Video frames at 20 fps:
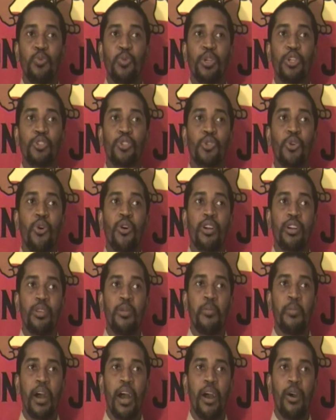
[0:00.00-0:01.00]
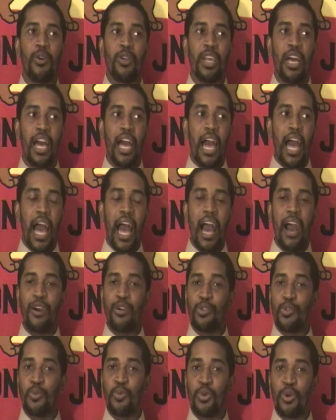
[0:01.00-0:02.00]
we're talking about how
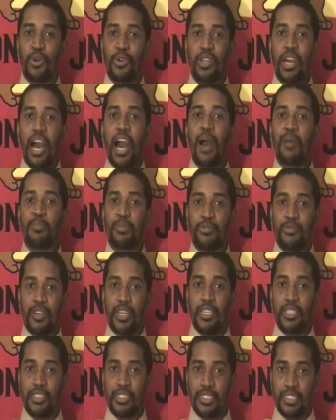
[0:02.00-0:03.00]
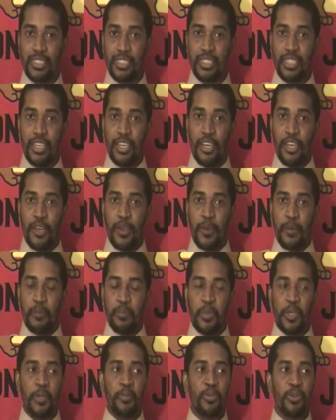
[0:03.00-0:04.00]
the world operates,
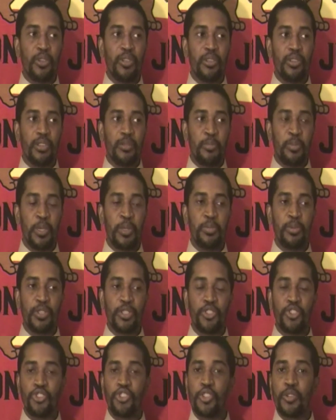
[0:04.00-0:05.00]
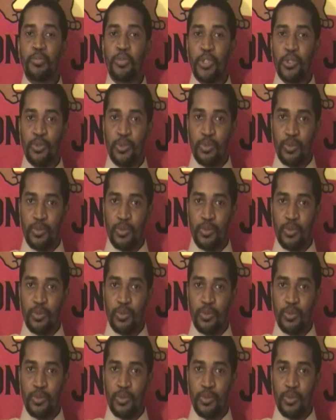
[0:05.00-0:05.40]
People attribute